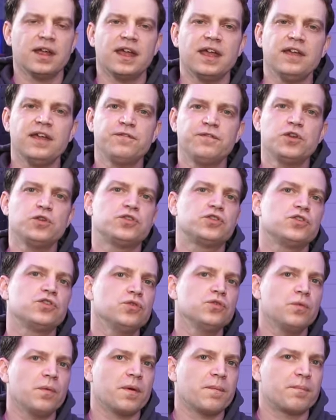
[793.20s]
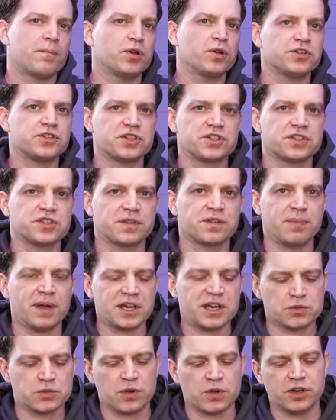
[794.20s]
If you do purchase the
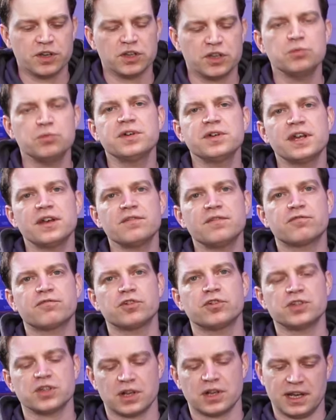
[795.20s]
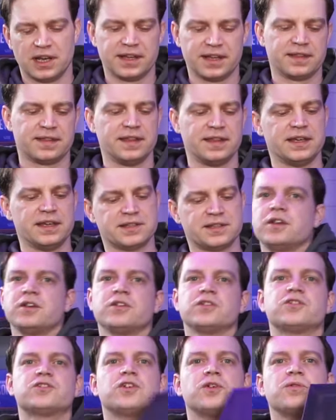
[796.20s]
mesh one, you will get a front like this.
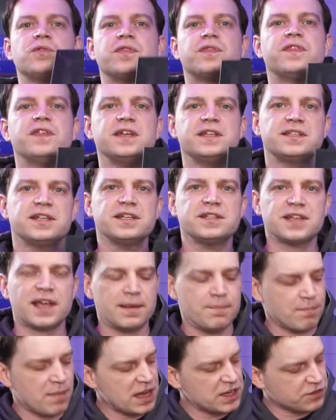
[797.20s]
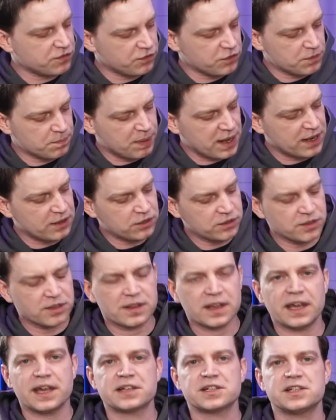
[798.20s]
So this is a mesh front panel that
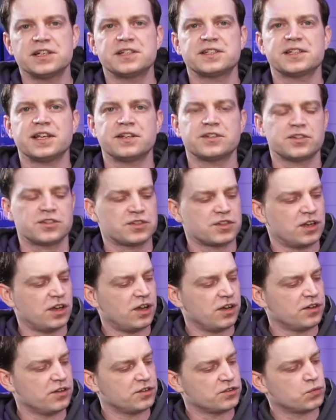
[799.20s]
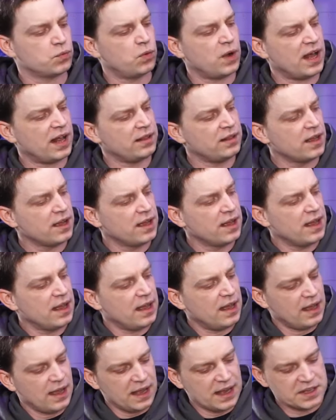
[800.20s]
they actually sent us along as well.
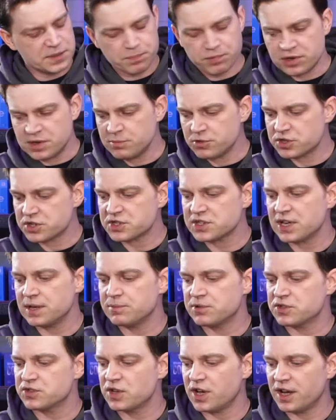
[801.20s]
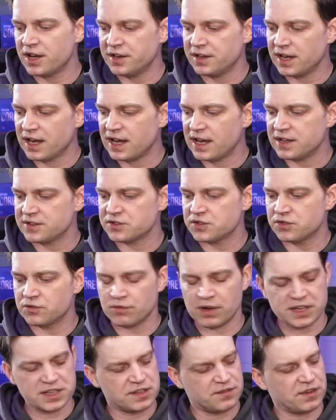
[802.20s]
It's pretty much the same design as the
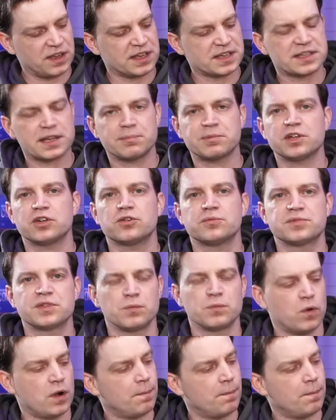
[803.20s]
rest of it, except it comes in one